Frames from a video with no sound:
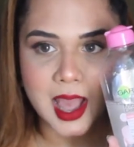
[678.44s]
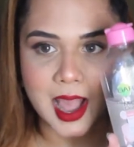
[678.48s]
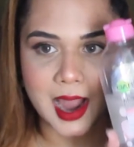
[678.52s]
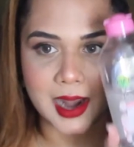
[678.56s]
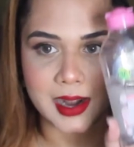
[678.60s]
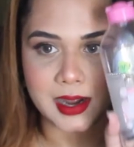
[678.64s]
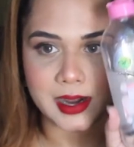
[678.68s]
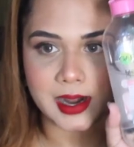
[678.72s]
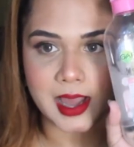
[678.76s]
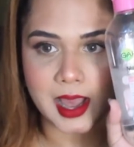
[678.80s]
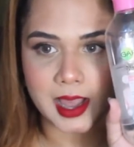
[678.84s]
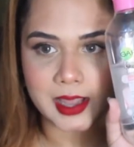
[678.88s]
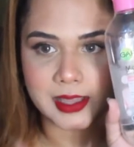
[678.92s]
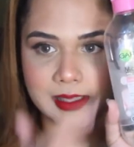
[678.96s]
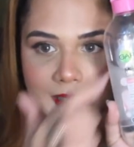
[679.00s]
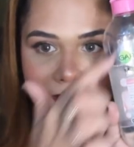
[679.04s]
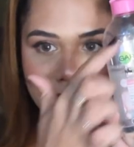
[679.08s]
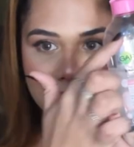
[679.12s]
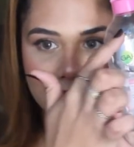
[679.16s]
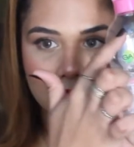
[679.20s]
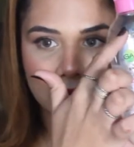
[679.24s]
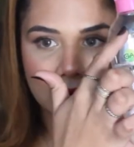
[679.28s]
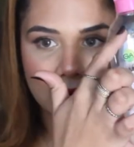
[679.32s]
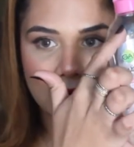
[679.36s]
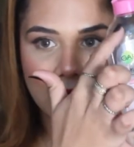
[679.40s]
and I
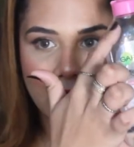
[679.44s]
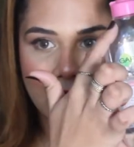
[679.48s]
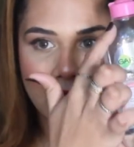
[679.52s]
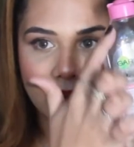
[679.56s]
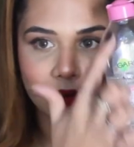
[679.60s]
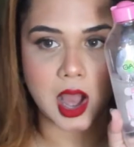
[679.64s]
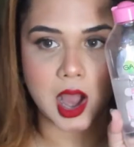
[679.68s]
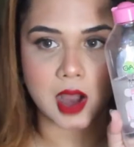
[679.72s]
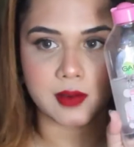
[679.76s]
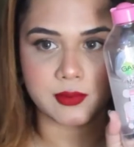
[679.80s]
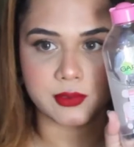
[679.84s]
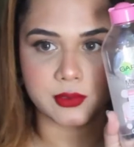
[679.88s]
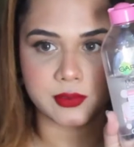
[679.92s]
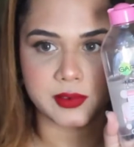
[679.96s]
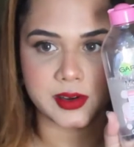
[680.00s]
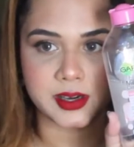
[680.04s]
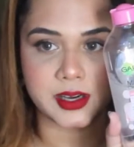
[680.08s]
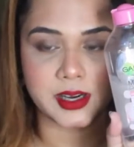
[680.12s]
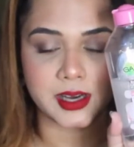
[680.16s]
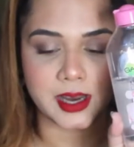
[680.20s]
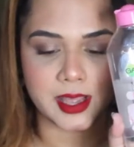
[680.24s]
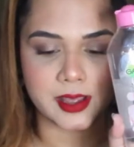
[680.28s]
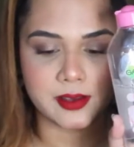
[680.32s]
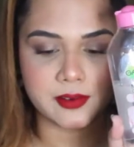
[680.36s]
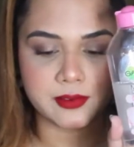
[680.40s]
still have half of
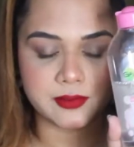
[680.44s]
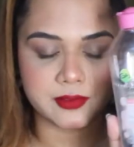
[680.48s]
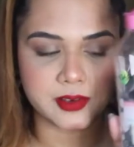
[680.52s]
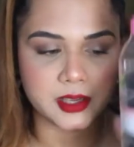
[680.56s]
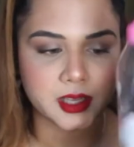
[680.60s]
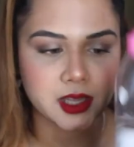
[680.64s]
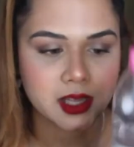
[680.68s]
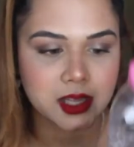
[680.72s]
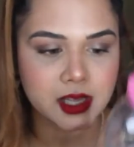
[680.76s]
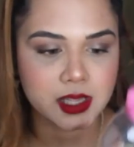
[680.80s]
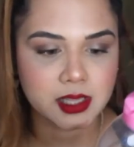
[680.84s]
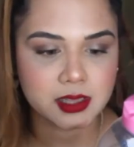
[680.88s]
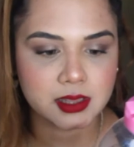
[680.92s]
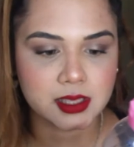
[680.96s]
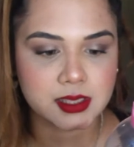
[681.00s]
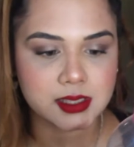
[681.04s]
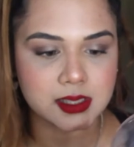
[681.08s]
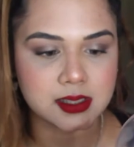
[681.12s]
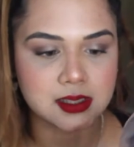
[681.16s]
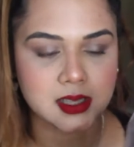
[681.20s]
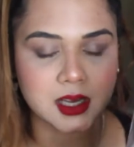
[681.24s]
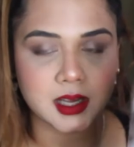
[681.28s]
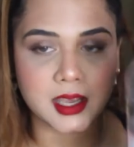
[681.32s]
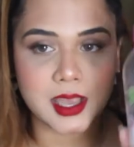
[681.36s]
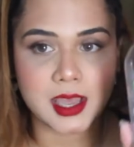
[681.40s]
it left.
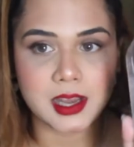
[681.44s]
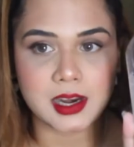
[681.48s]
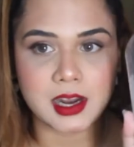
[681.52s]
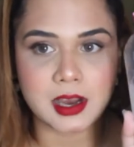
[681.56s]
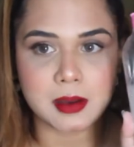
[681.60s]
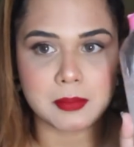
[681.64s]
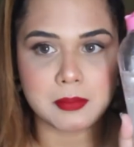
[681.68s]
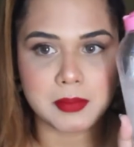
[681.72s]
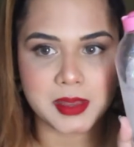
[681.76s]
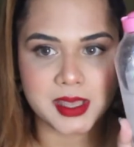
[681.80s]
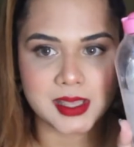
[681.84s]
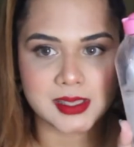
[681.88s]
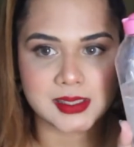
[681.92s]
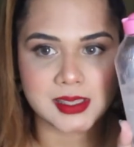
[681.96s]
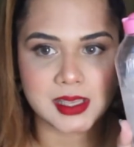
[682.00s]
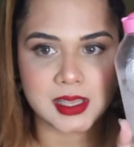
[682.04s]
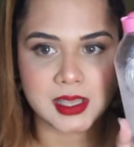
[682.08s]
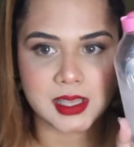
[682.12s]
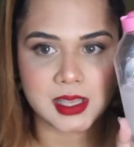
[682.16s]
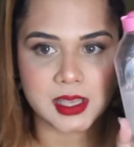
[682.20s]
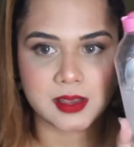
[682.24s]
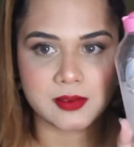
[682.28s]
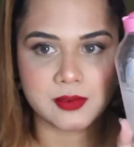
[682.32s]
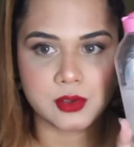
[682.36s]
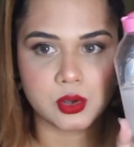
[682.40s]
This is again
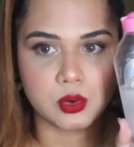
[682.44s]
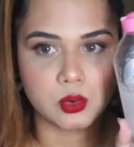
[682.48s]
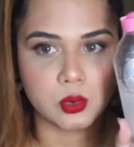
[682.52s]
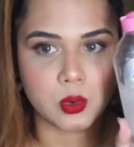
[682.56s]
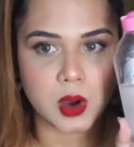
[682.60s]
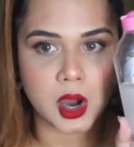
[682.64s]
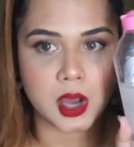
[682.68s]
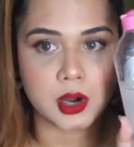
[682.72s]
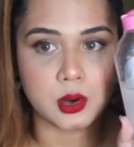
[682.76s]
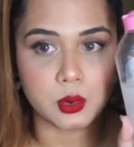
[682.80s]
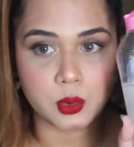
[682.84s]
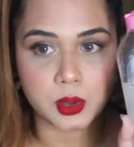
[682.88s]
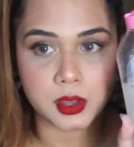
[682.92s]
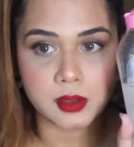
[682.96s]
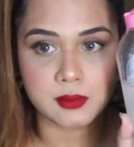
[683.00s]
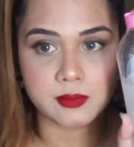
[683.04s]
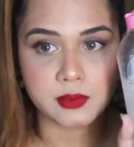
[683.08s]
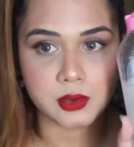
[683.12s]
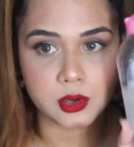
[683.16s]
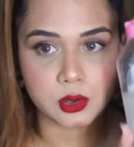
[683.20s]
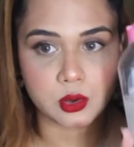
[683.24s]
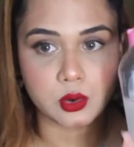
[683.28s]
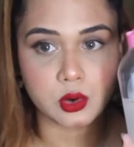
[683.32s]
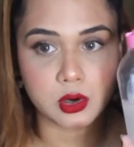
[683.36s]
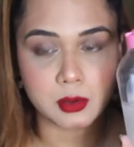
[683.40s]
amazing if you are looking
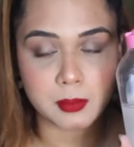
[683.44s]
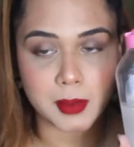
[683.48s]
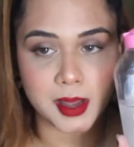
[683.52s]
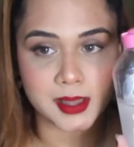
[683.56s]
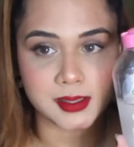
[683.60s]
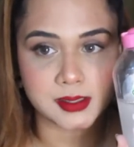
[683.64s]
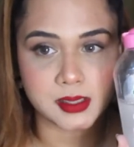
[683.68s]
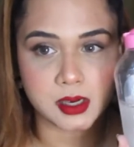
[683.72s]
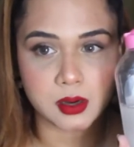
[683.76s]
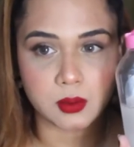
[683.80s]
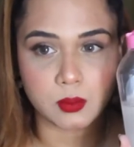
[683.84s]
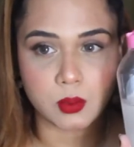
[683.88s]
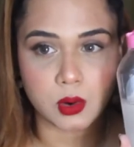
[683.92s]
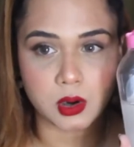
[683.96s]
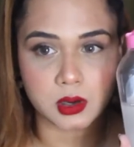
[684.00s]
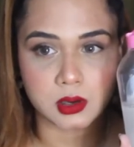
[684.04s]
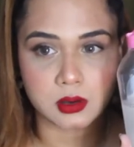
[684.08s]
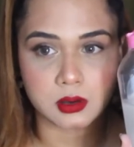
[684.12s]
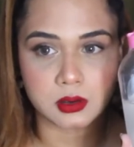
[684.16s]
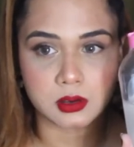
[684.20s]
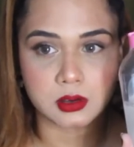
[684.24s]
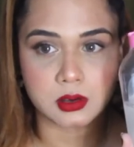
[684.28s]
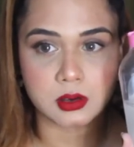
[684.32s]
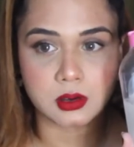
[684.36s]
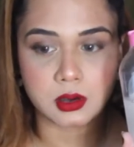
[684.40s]
for a good micellar
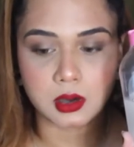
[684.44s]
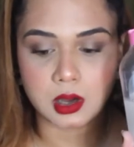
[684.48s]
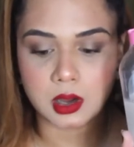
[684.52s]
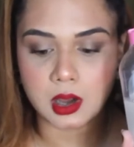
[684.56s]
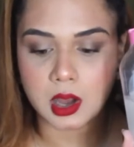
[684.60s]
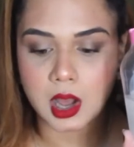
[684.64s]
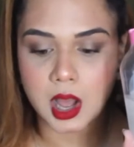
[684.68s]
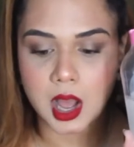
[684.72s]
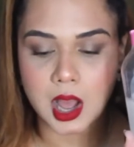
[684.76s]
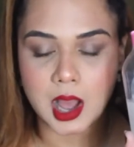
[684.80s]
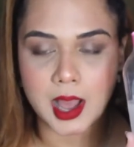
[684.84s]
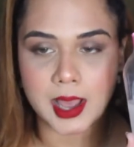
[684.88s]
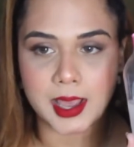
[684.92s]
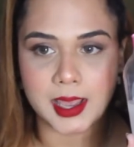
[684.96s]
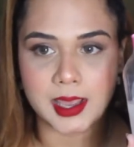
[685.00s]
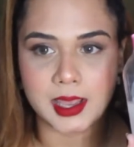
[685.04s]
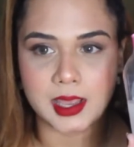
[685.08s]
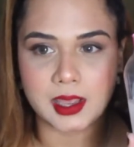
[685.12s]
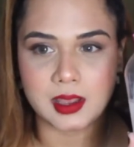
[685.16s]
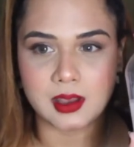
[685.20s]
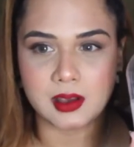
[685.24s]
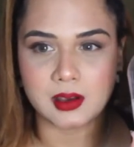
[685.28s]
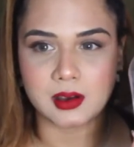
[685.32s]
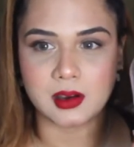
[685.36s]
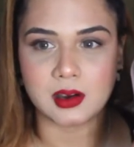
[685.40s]
water. I
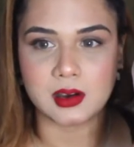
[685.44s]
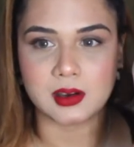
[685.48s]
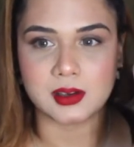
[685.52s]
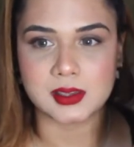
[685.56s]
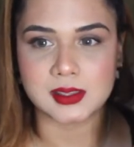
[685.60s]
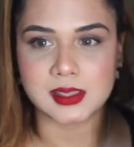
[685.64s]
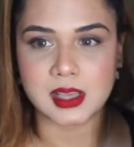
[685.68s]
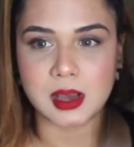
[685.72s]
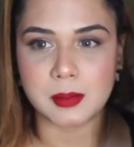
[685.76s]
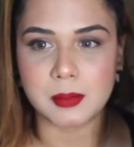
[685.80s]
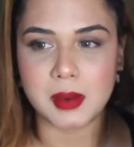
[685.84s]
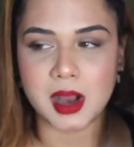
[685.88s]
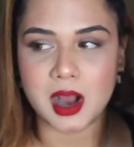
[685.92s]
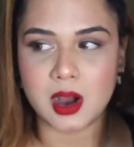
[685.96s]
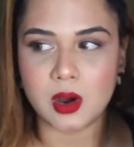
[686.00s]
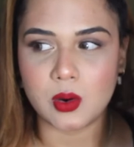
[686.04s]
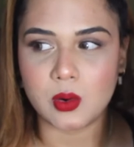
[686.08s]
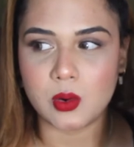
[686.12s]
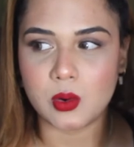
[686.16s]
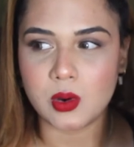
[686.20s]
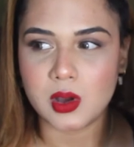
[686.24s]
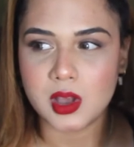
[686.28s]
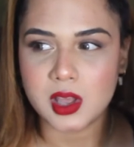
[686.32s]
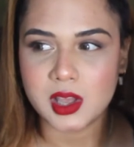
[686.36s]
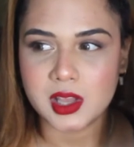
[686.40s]

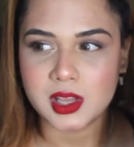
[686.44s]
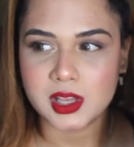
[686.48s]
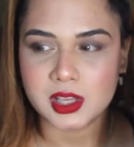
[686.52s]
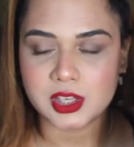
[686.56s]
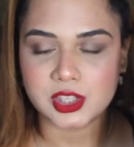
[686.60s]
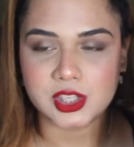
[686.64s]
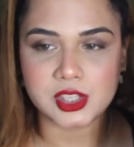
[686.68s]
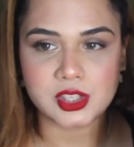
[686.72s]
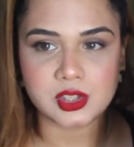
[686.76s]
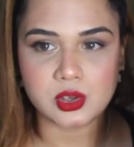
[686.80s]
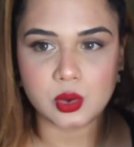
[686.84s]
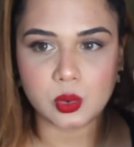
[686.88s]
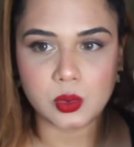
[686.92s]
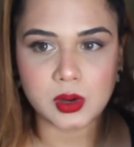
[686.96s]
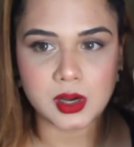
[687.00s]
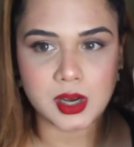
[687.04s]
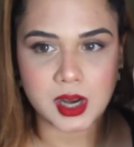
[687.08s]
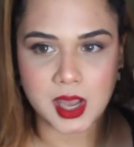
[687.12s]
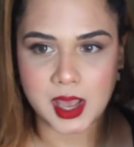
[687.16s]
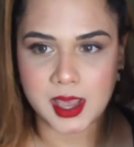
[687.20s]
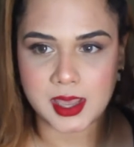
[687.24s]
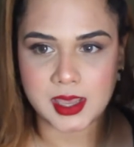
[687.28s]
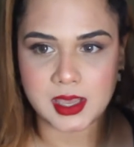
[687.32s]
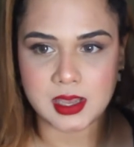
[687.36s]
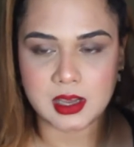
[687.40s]
somehow just don't
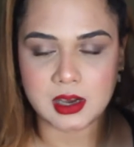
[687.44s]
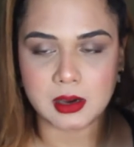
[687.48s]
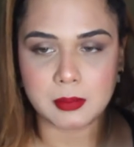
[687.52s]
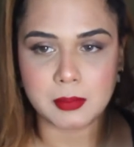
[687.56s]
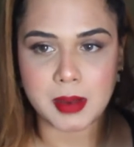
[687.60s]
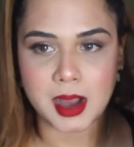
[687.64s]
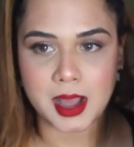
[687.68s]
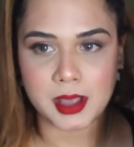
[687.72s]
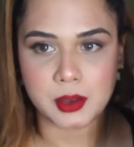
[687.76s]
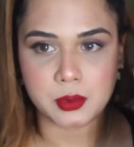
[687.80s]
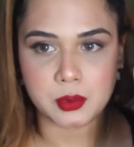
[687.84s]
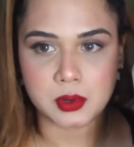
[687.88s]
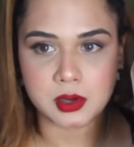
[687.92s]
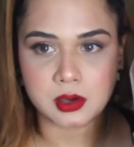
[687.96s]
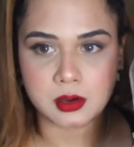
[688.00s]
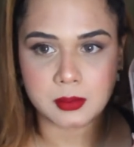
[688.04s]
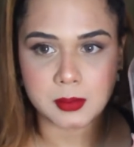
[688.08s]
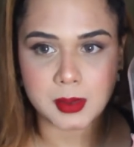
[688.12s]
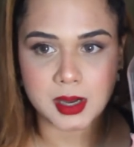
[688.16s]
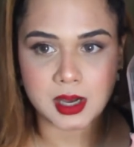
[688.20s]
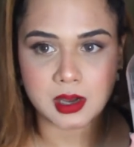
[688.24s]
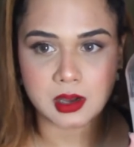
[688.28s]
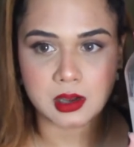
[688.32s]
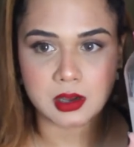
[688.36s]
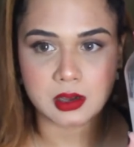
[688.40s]
like
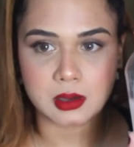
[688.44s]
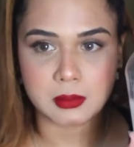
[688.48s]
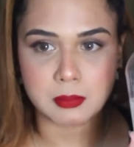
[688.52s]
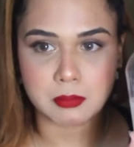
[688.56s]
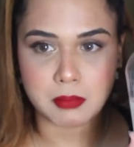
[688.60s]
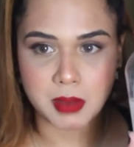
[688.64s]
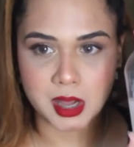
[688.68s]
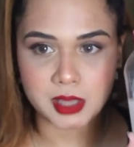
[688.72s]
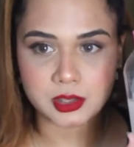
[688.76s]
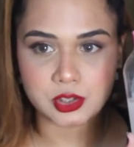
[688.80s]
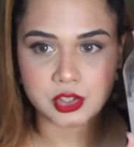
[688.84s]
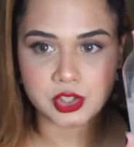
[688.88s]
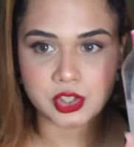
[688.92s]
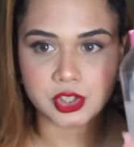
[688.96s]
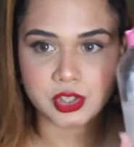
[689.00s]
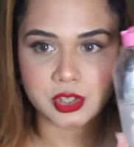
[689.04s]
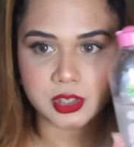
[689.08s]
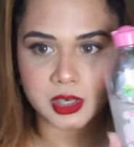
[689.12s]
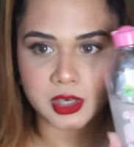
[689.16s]
Bioderma much.